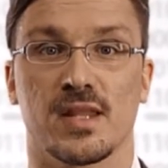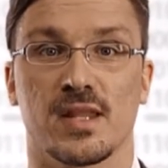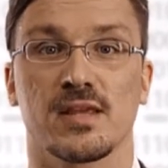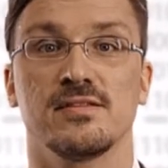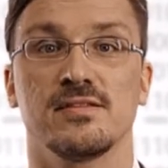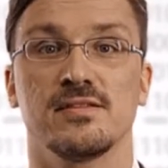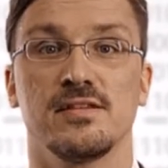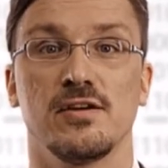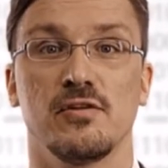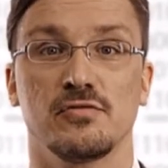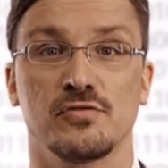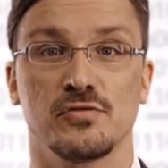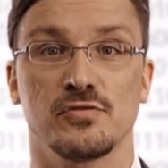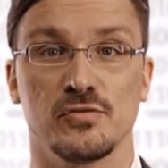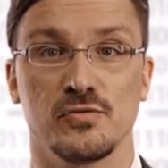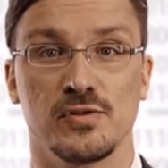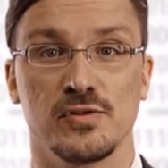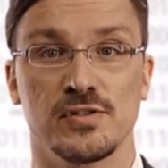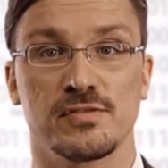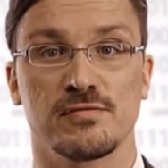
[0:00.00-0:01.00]

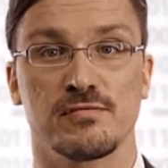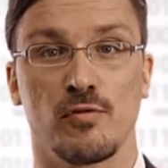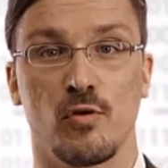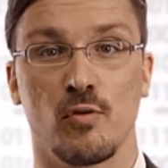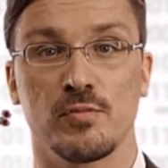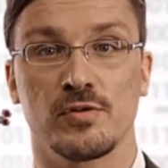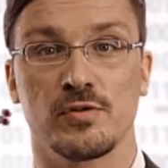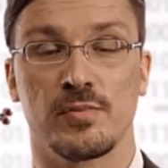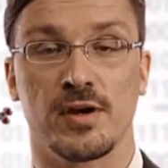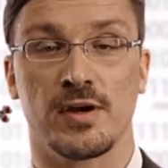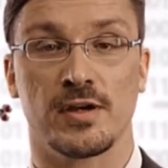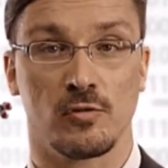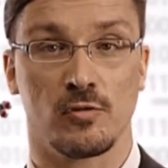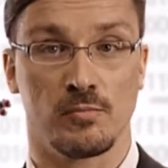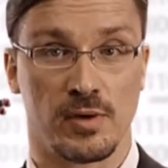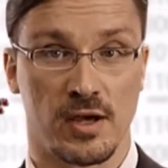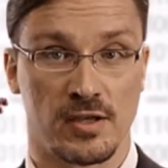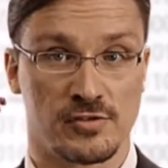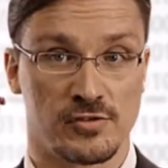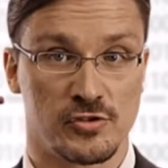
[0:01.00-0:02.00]
CO2 is formed by
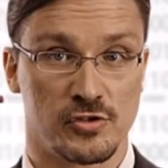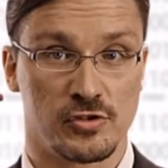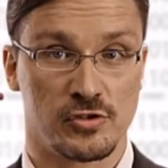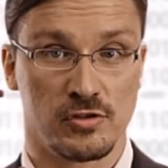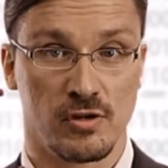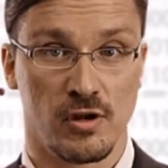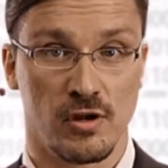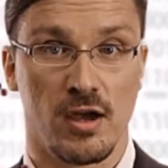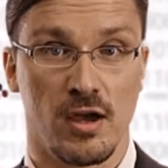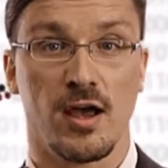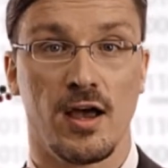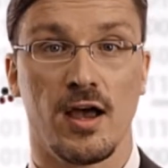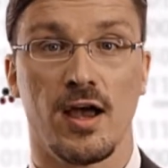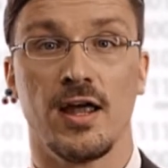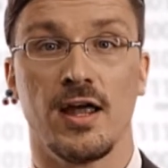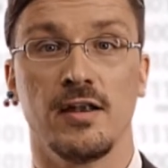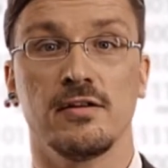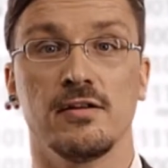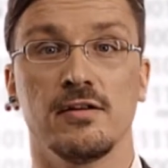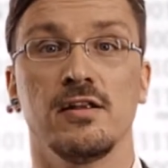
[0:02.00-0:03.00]
combustion
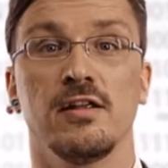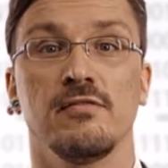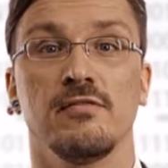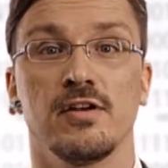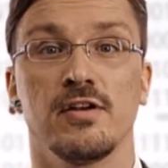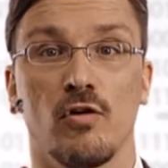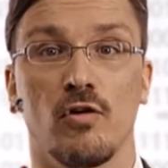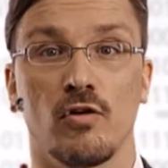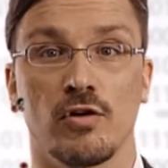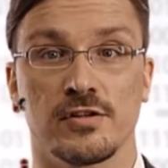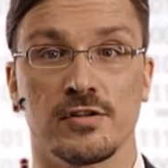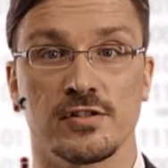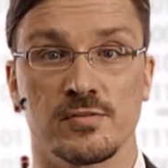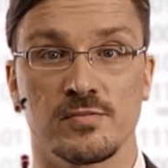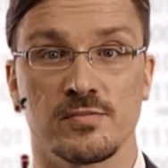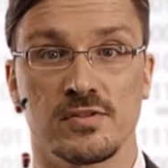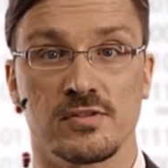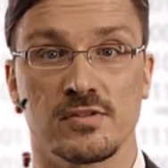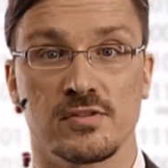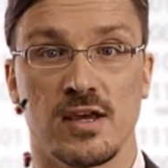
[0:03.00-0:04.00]
and in living
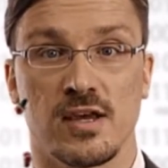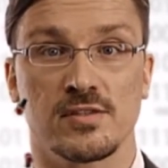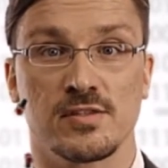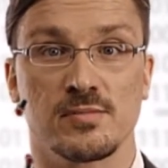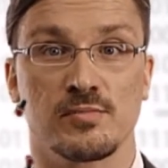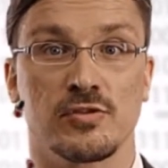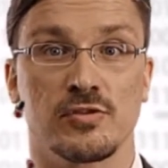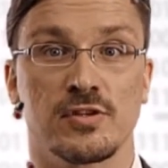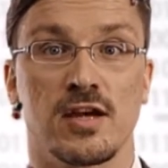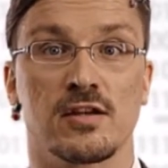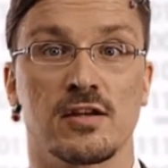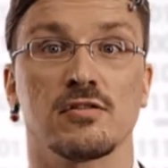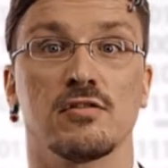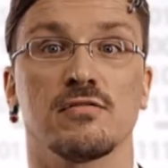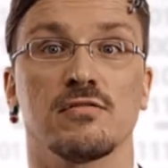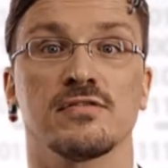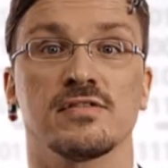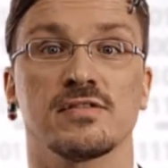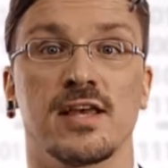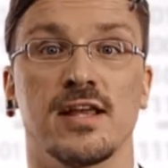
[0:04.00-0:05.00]
organisms as a product
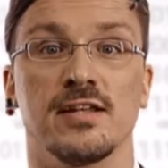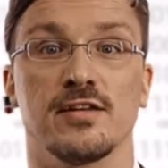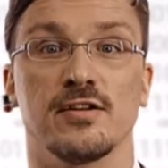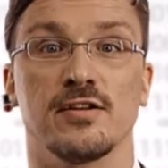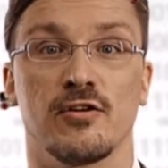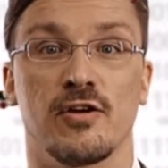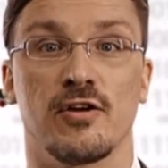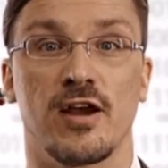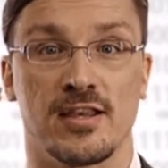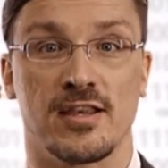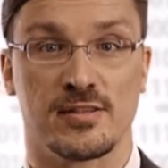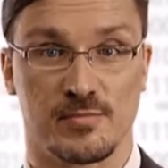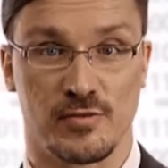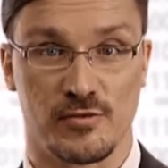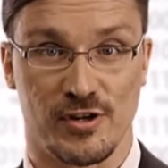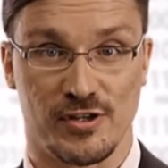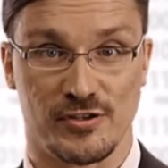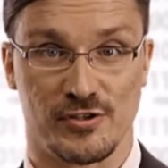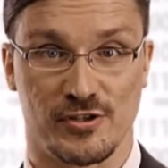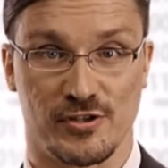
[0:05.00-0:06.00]
of cellular
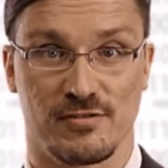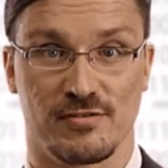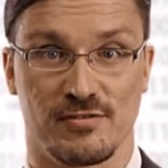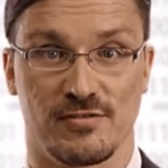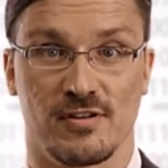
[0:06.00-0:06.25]
aspiration.